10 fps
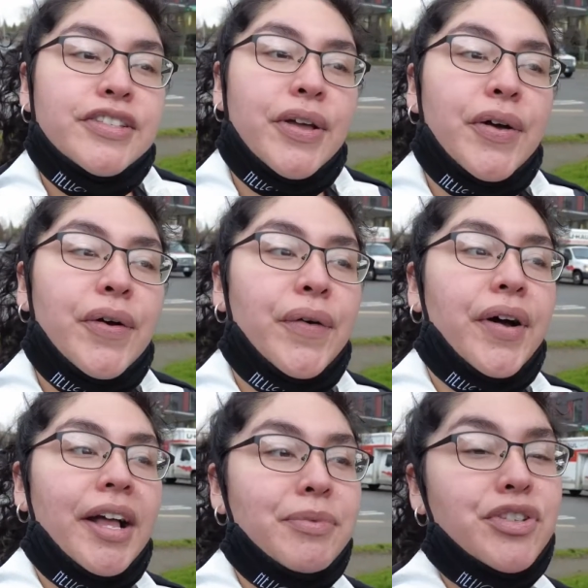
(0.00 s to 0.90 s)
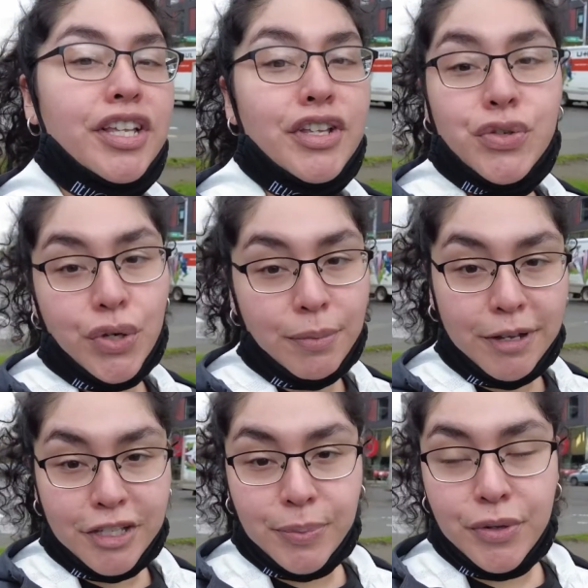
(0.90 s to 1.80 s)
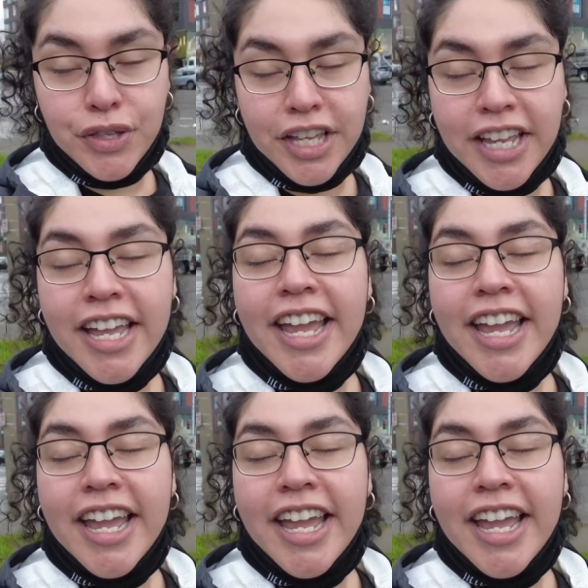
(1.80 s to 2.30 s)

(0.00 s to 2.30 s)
So I'm just going to drink my smoothie.